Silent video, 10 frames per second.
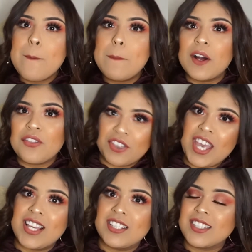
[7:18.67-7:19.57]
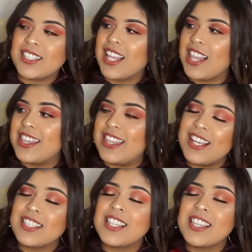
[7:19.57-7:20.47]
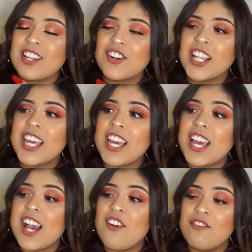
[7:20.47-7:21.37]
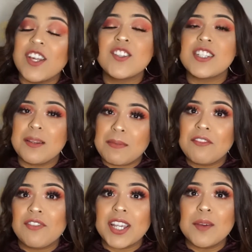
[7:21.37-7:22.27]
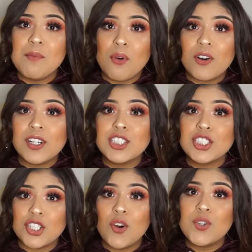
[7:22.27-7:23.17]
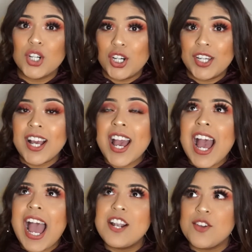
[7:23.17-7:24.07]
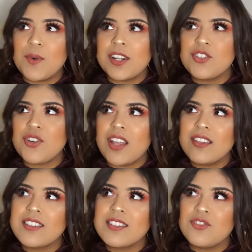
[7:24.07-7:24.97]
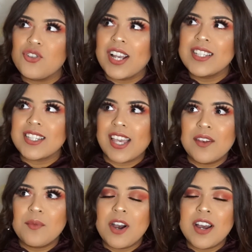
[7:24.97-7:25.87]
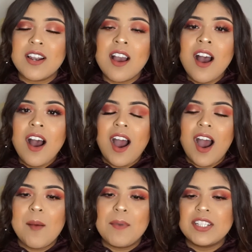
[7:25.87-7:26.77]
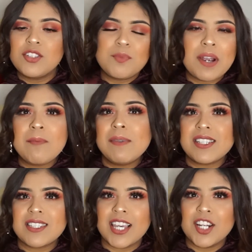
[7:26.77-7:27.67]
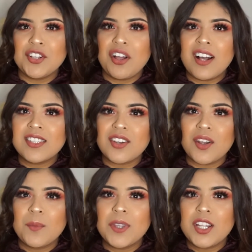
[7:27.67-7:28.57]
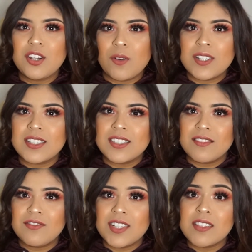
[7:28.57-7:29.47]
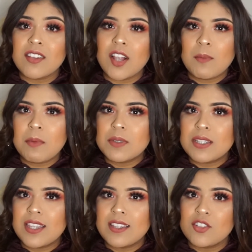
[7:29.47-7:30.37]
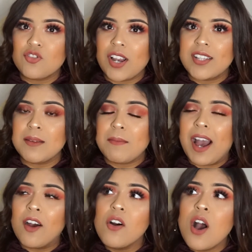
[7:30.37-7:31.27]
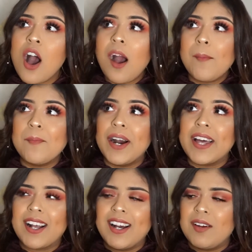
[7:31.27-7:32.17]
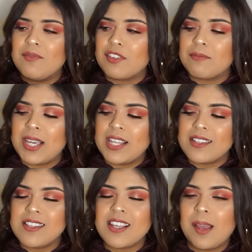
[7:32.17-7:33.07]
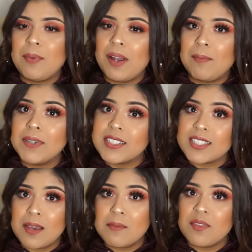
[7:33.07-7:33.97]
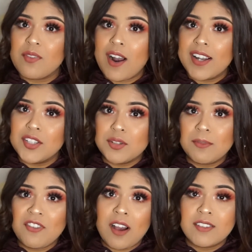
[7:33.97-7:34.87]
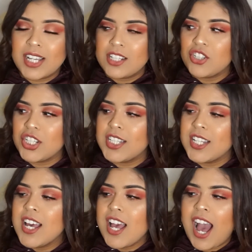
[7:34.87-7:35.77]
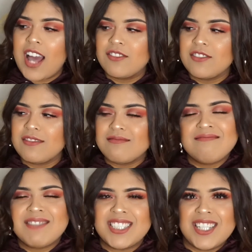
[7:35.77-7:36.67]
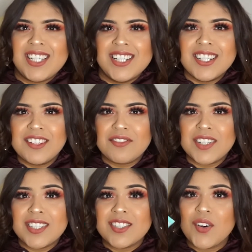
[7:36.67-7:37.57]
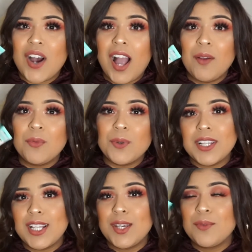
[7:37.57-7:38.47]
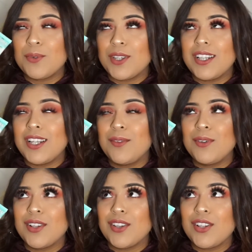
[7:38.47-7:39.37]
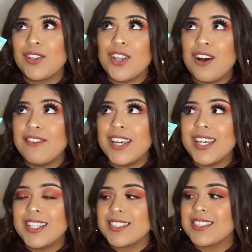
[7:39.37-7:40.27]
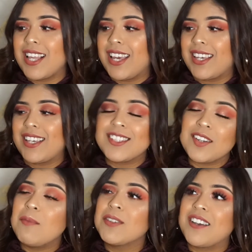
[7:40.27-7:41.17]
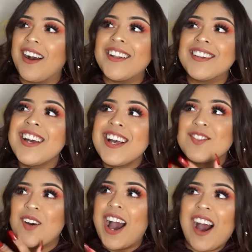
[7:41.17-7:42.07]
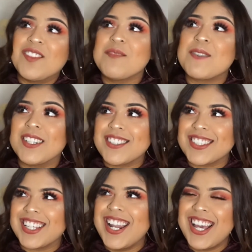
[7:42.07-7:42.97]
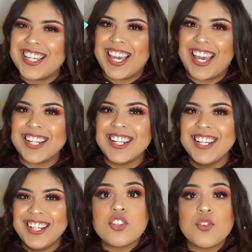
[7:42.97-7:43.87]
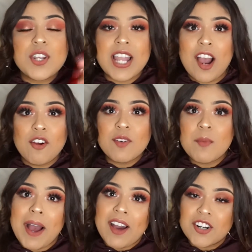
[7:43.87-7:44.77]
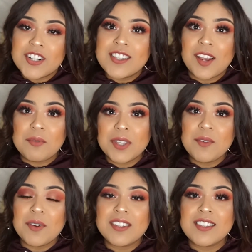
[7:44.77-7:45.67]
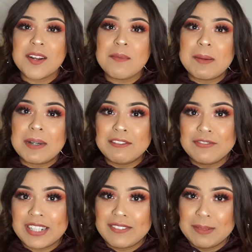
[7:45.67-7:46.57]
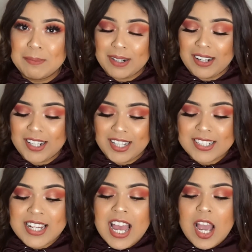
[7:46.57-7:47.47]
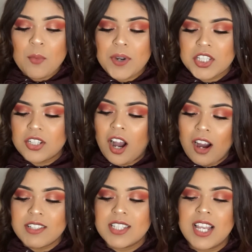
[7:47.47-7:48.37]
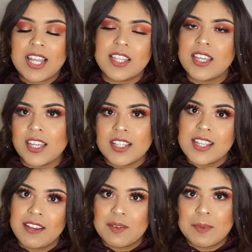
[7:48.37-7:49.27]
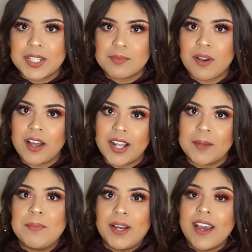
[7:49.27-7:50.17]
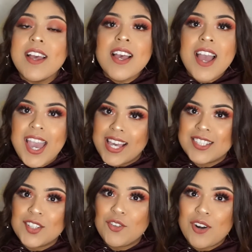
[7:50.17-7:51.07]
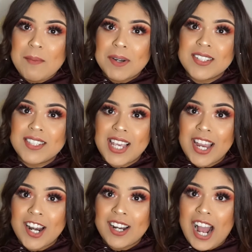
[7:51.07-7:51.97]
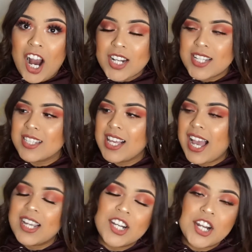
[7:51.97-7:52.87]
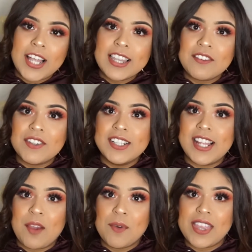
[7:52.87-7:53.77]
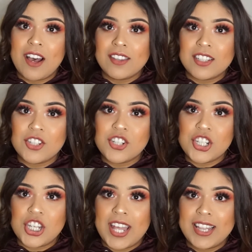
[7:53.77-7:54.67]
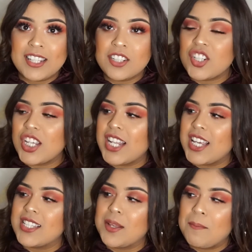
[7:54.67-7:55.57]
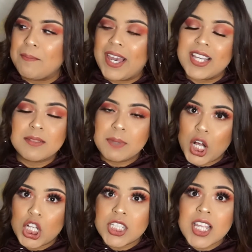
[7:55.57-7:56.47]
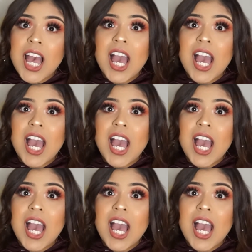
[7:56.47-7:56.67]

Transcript: But this literally fills in my freaking pores so good. I do want to try this dry skin one. I do prep my skin a lot, so I don't really notice a difference. A lot of people say this dries them out, but for me, since I prep my skin before I do foundation, I don't see a difference. So I really love it. It's like, it's almost gone, so I have to purchase it again. So now for powders, I really want to talk about my favorite product, which obviously I think it's everybody's product, but it's the Laura Mercier. Honestly, I cannot live a day without this shit. This shit is amazeballs.